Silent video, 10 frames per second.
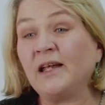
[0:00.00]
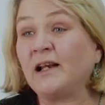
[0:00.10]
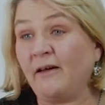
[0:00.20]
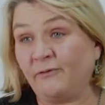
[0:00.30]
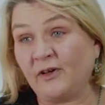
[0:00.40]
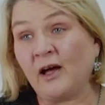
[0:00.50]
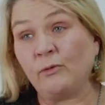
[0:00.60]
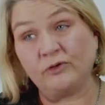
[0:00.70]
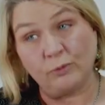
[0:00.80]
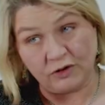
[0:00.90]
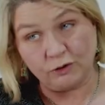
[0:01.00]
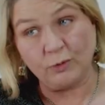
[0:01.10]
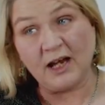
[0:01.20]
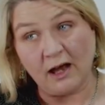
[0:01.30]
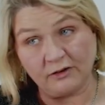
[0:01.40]
left out, which
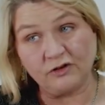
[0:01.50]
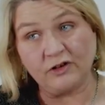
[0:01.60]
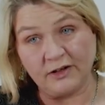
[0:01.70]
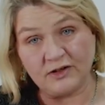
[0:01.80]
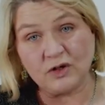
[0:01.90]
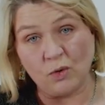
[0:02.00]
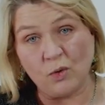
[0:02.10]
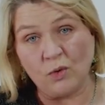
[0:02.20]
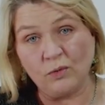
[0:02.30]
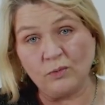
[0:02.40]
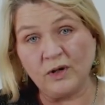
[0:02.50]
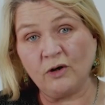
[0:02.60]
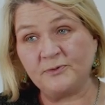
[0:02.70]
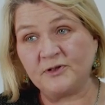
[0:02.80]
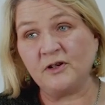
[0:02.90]
we actually saw. We
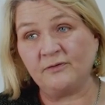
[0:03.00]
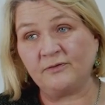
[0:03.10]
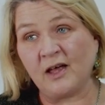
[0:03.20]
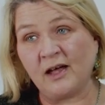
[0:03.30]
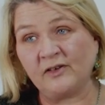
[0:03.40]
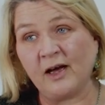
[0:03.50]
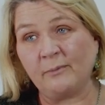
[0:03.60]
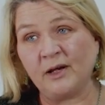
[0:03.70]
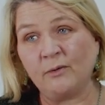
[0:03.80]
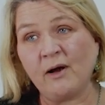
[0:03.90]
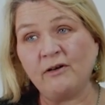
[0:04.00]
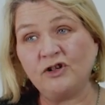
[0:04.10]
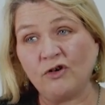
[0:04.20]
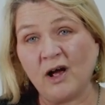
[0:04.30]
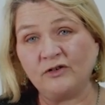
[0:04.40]
observed that happening, where he
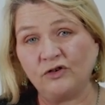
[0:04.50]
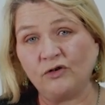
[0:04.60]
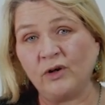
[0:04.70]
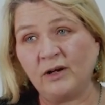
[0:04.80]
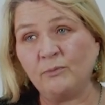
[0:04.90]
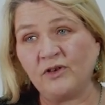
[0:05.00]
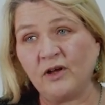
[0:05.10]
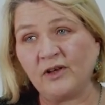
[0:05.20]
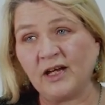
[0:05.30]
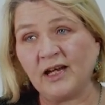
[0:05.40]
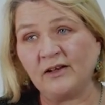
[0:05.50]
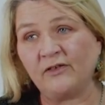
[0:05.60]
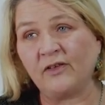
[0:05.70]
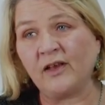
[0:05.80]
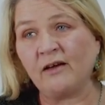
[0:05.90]
tried to join in with the other
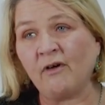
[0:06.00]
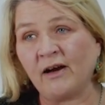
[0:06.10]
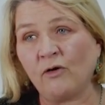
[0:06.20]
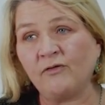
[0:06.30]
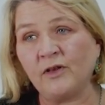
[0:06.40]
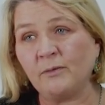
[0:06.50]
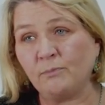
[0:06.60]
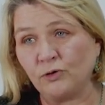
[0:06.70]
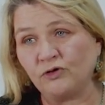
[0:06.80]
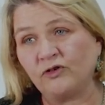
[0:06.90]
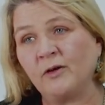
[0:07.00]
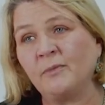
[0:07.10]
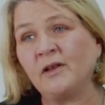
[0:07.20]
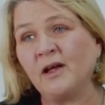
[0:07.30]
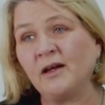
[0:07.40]
kids and they ran off and they pushed
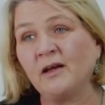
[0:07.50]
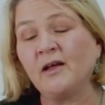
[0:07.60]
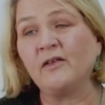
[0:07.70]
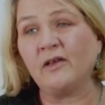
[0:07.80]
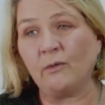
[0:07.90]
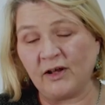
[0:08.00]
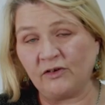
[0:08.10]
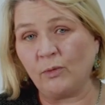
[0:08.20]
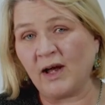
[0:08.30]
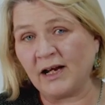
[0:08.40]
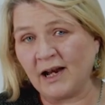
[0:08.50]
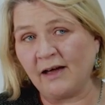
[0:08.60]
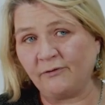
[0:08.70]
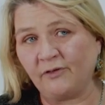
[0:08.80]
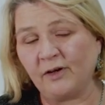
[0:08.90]
him and they went away and
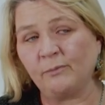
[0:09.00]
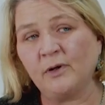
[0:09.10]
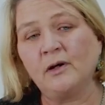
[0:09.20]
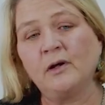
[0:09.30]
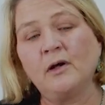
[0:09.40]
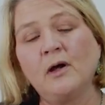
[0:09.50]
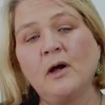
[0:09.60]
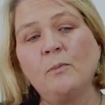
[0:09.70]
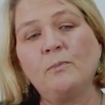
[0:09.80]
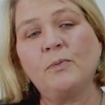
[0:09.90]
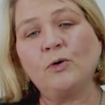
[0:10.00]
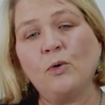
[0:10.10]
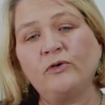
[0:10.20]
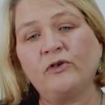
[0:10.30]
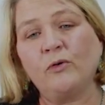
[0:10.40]
left him. But
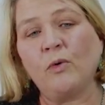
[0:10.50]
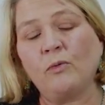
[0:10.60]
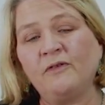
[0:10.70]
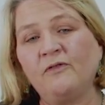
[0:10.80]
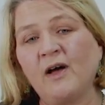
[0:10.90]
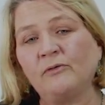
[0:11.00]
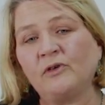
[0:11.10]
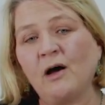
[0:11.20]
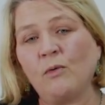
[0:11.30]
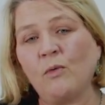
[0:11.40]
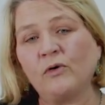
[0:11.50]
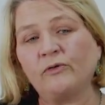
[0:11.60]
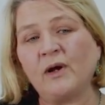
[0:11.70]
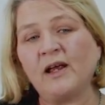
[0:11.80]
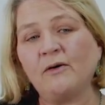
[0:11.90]
also what we found out
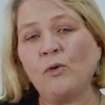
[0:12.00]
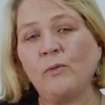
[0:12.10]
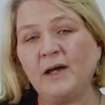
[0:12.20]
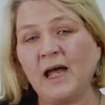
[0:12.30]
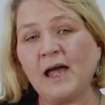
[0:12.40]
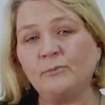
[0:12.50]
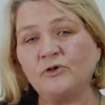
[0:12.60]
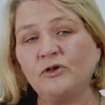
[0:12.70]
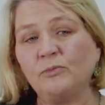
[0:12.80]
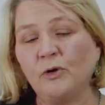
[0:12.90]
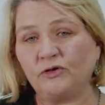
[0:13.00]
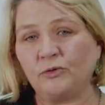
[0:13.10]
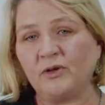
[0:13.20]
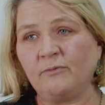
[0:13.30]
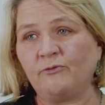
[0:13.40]
was when it all became too
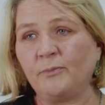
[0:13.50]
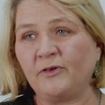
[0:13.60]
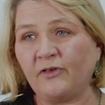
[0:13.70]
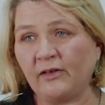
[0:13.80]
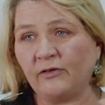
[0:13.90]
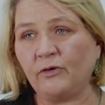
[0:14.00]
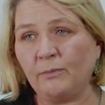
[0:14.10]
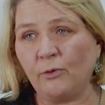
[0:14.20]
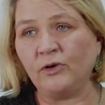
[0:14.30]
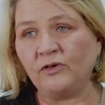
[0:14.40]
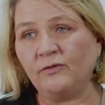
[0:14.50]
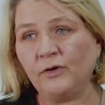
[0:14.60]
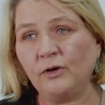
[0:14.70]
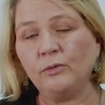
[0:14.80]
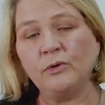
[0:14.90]
much with him from a sensory point of
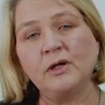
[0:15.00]
view,